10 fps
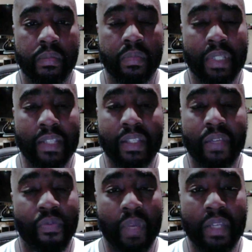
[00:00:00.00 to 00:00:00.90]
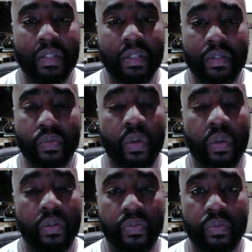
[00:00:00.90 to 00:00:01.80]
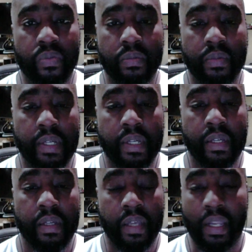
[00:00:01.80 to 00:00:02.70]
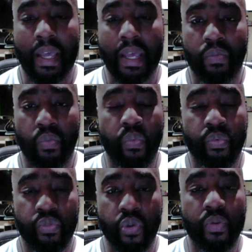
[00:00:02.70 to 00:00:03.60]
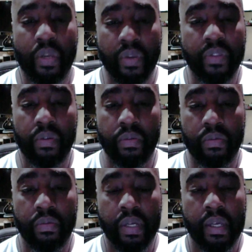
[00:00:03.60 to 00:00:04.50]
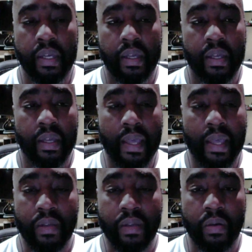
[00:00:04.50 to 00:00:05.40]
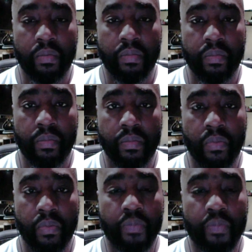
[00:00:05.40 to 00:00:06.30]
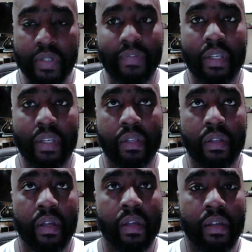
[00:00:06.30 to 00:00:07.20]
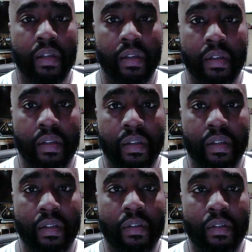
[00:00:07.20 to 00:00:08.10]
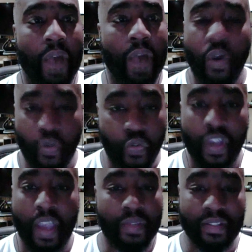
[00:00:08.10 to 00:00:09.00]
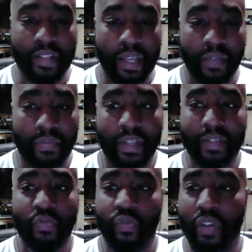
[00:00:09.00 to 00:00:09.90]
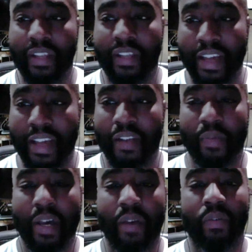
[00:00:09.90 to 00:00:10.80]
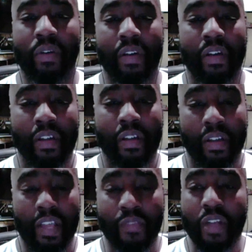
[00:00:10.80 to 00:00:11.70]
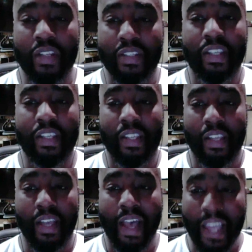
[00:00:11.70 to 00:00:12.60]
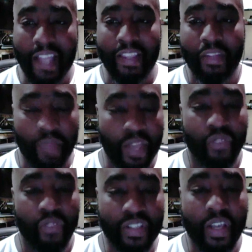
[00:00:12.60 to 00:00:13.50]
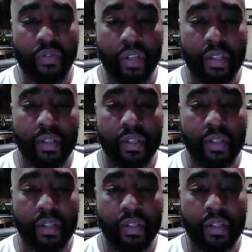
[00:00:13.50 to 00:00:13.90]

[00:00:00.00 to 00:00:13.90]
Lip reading: this information is wonderful, and doing it with you has shifted my whole family's life. It's really not about as much as I got the benefits of it.